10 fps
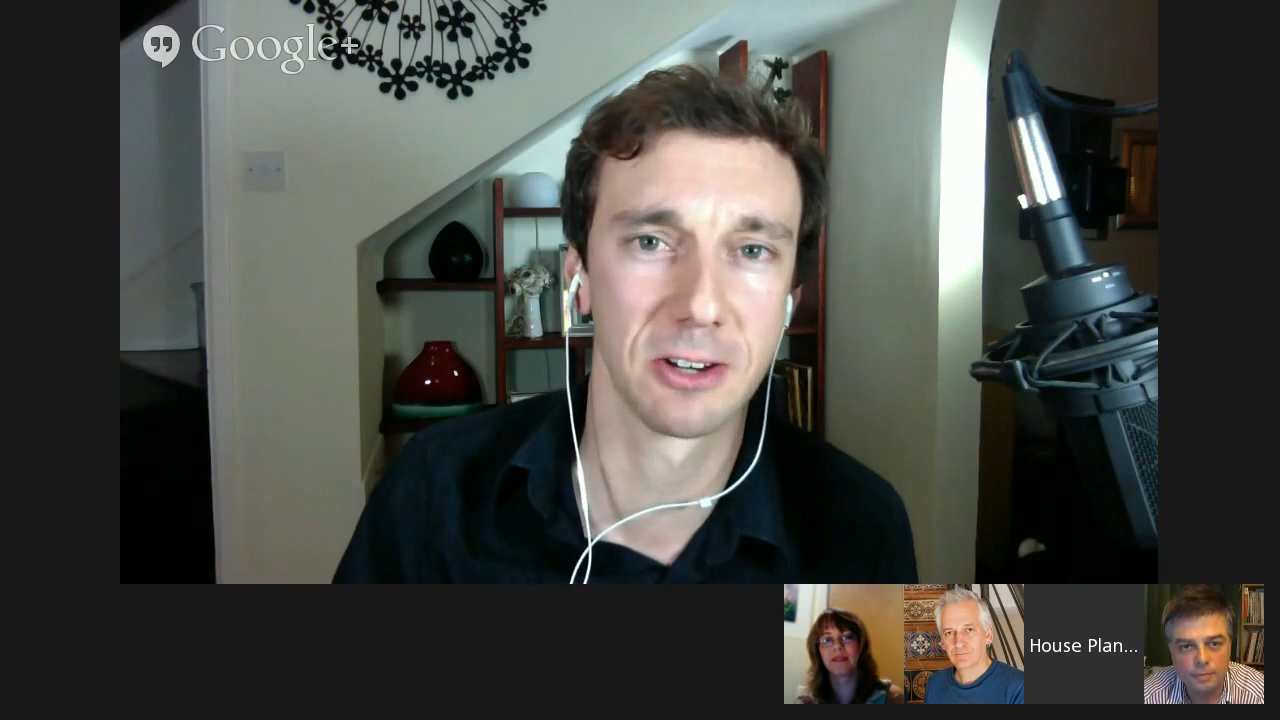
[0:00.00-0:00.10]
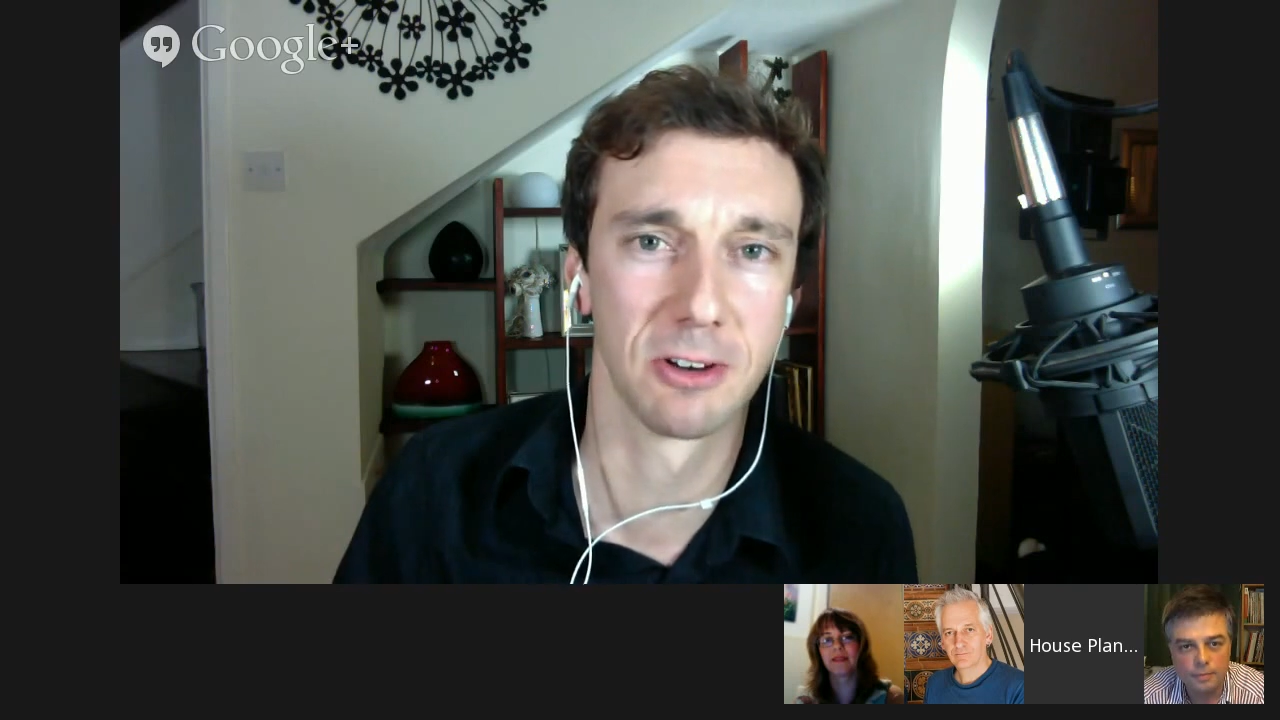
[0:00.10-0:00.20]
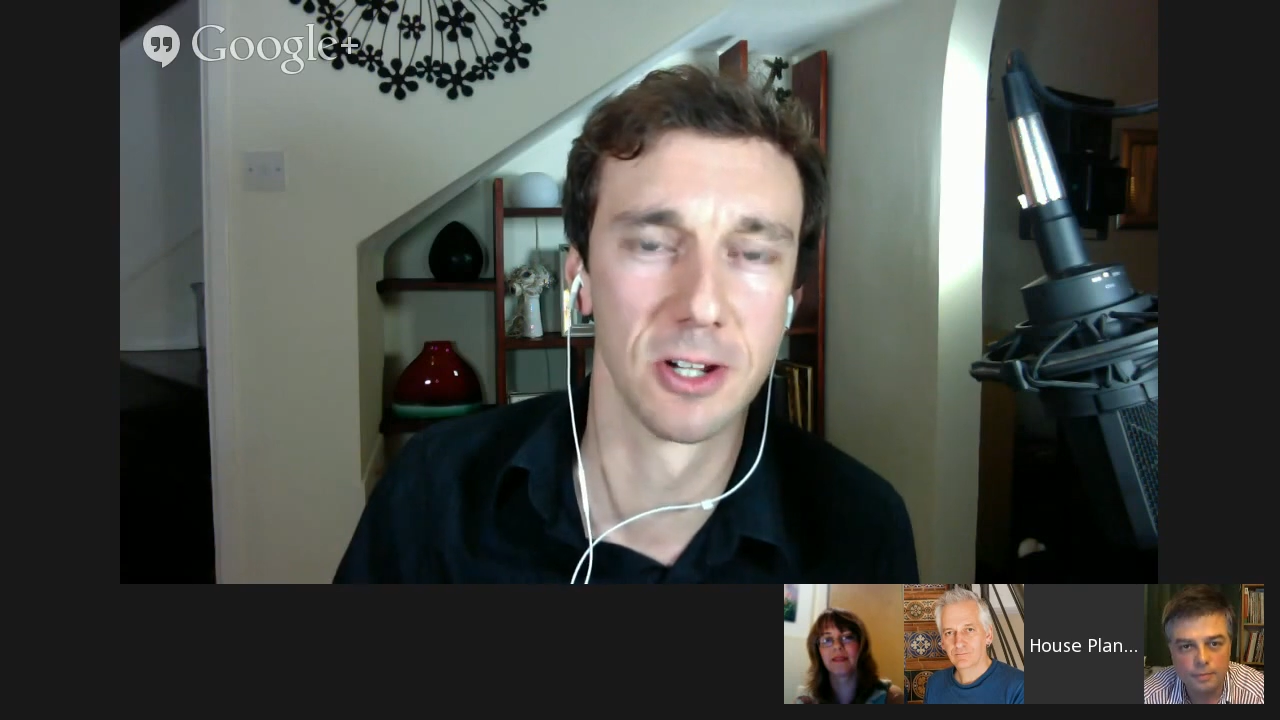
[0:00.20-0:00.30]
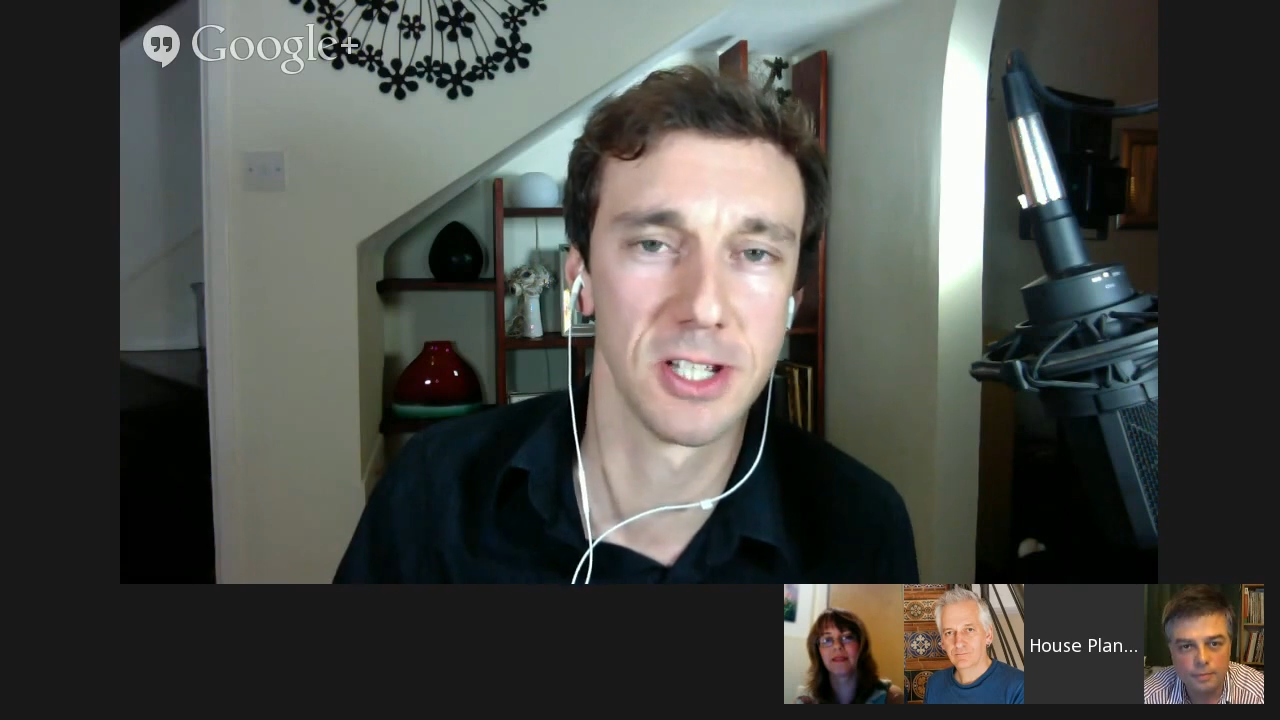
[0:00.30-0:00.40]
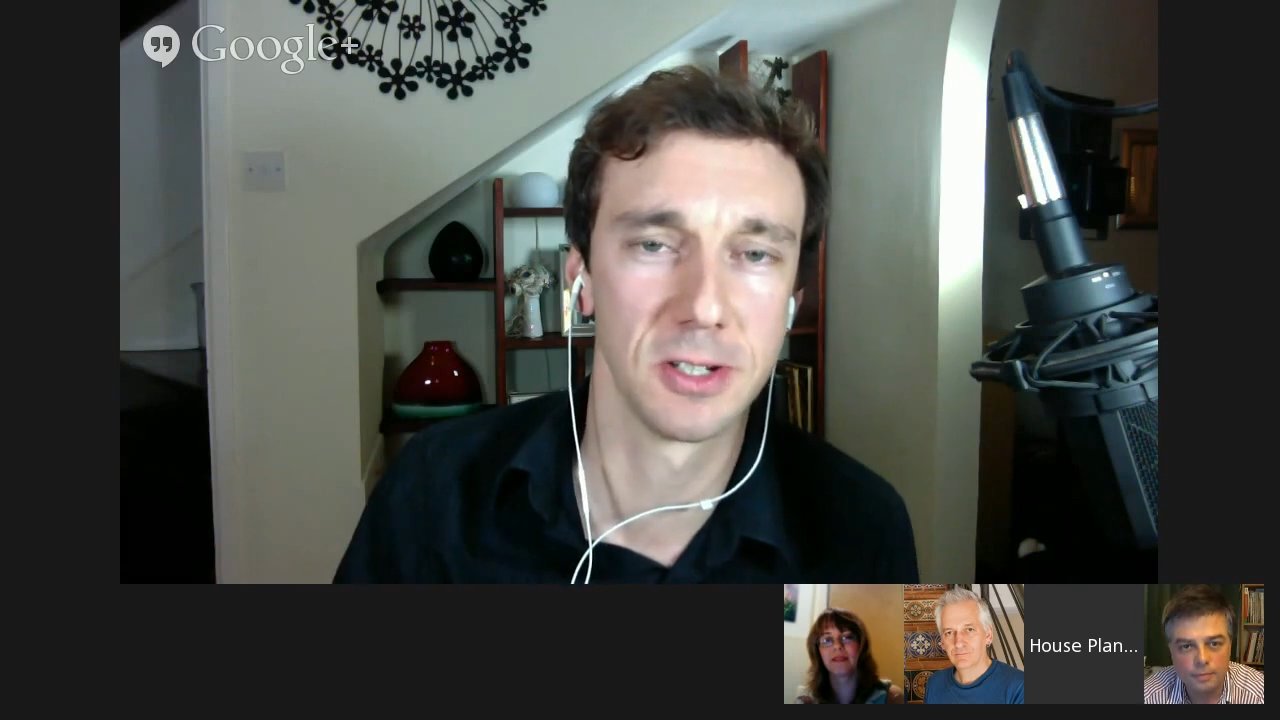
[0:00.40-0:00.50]

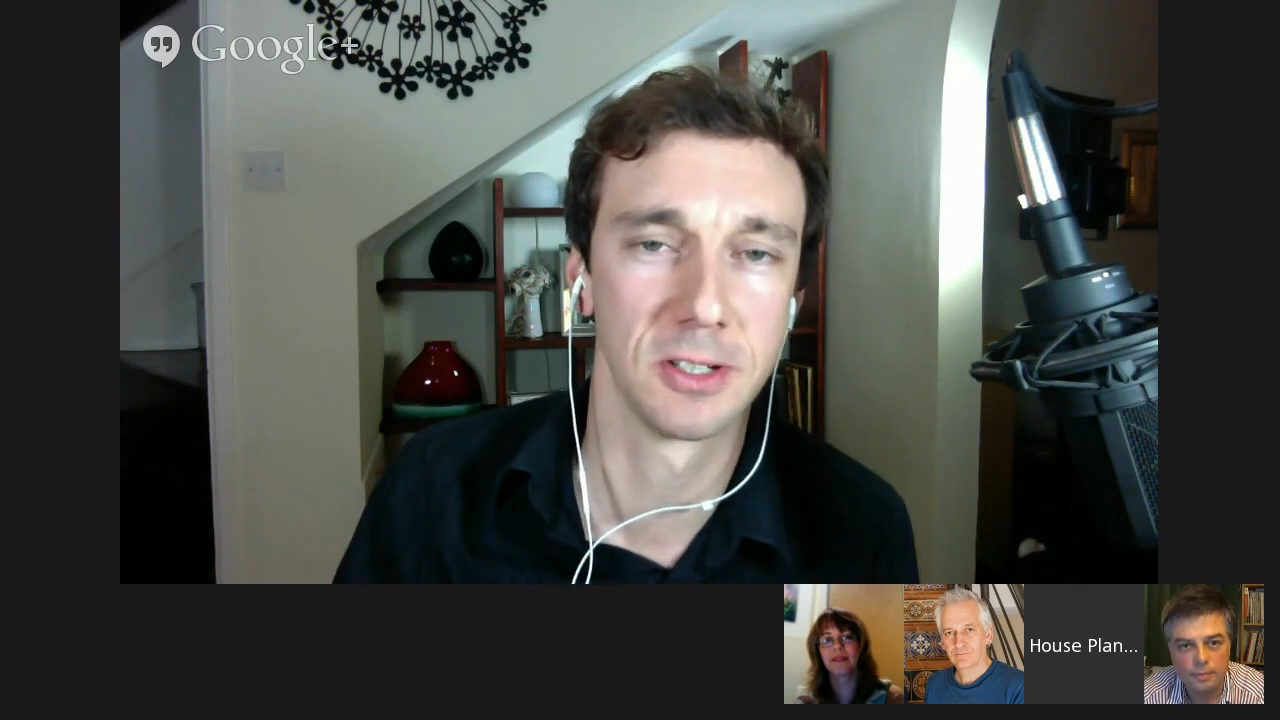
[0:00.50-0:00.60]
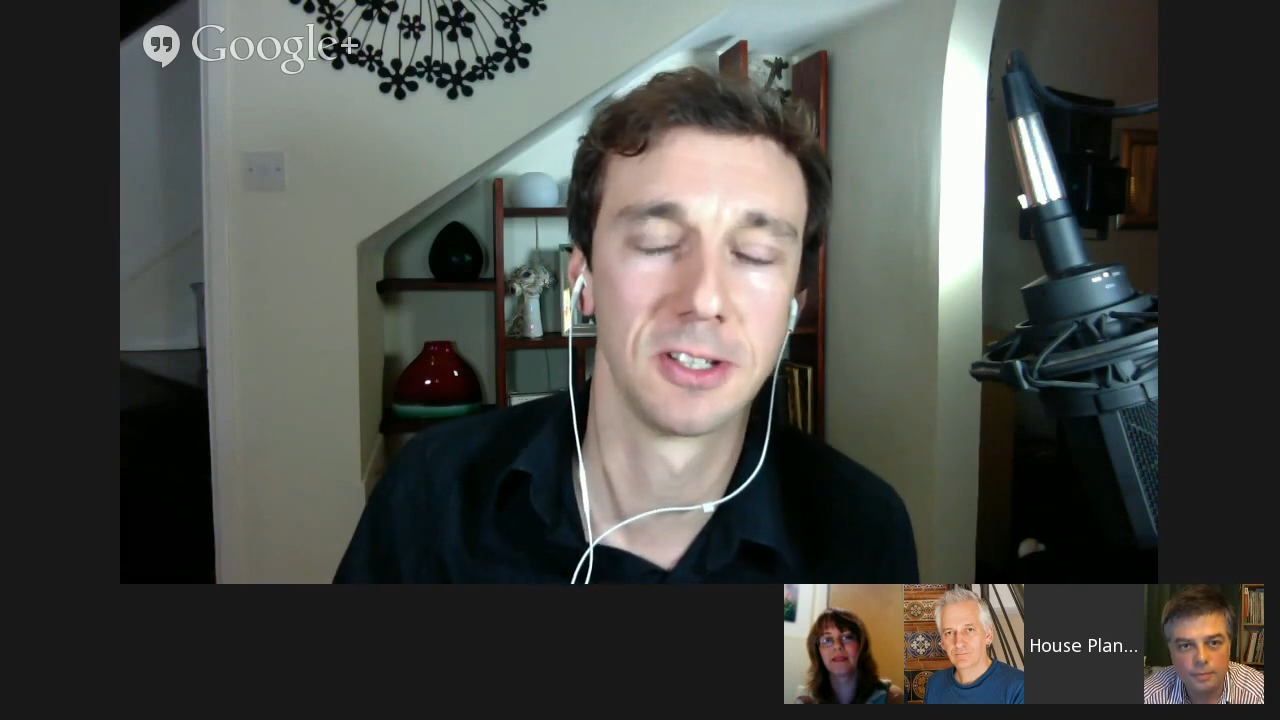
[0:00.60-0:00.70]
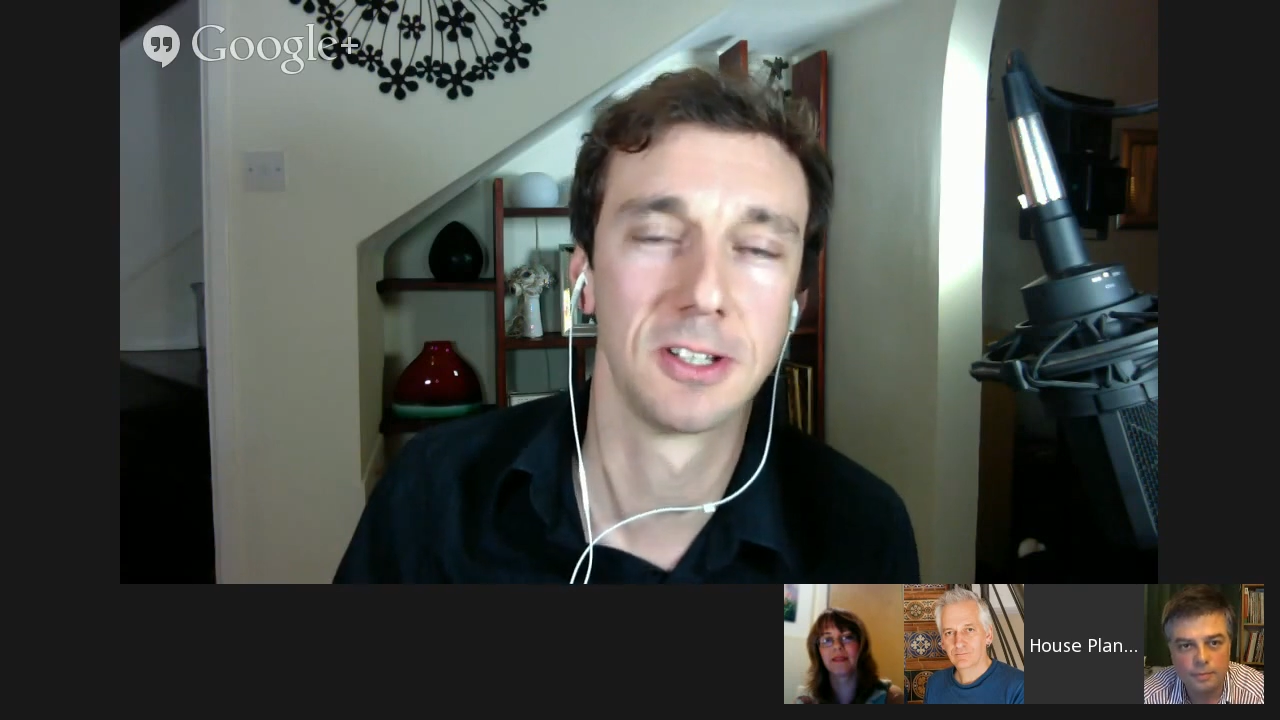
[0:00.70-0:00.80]
aren't you?